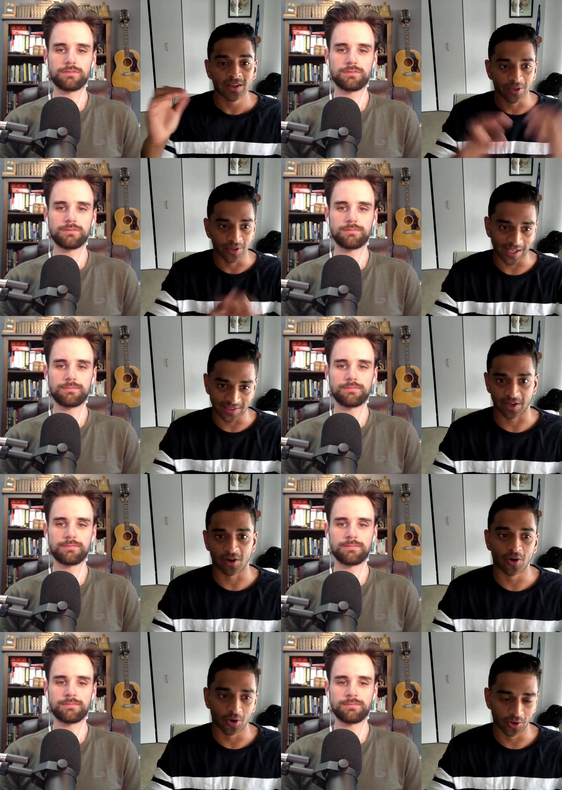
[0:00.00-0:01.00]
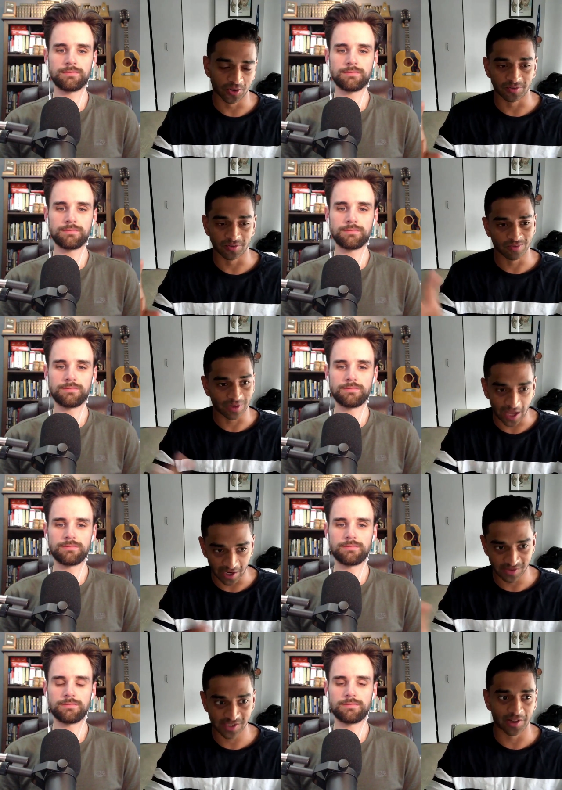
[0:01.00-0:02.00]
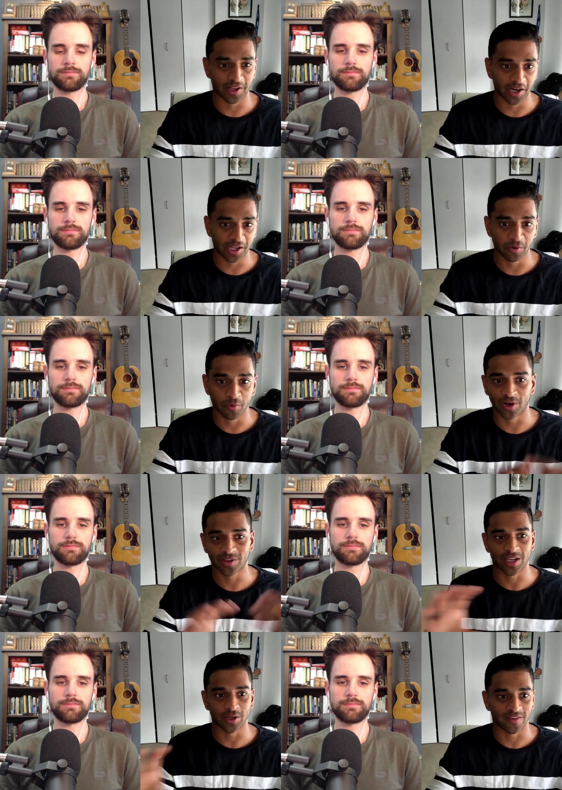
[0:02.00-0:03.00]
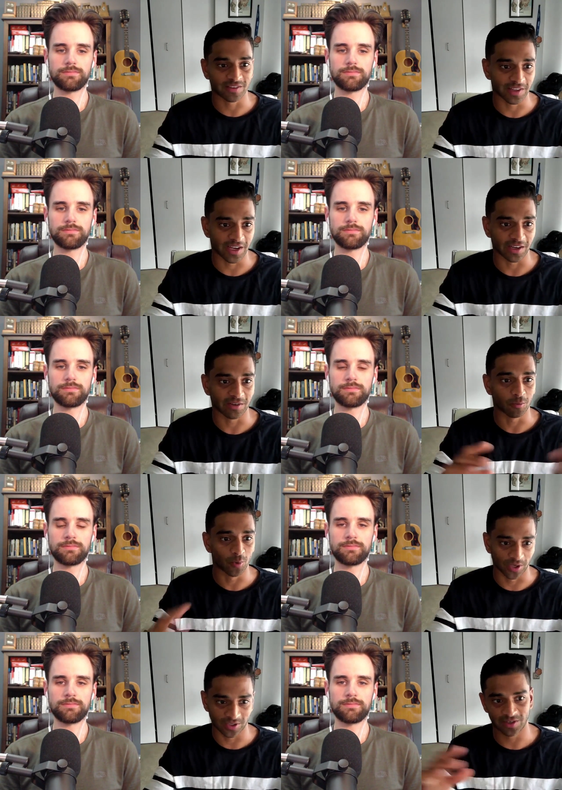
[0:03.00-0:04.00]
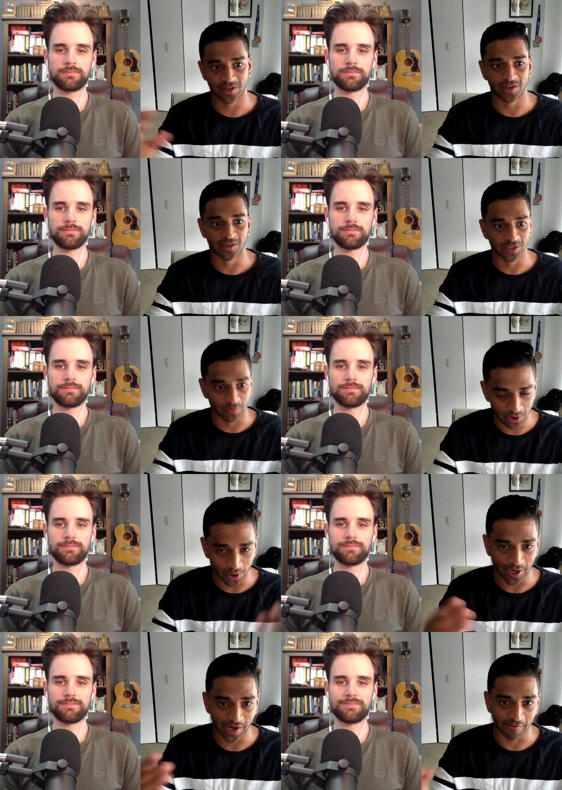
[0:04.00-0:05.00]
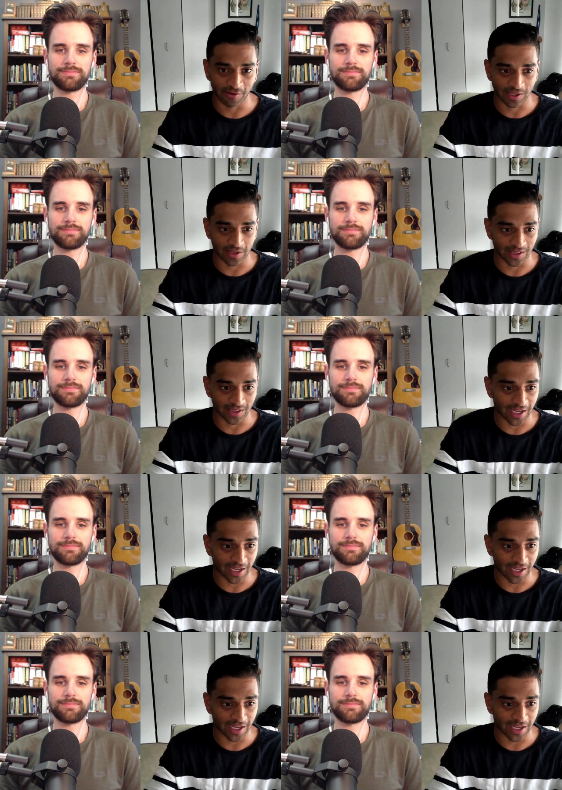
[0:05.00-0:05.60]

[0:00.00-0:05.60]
Speaker 1: So that's a whole kind of Solidity work that you have to work to deploy and everything like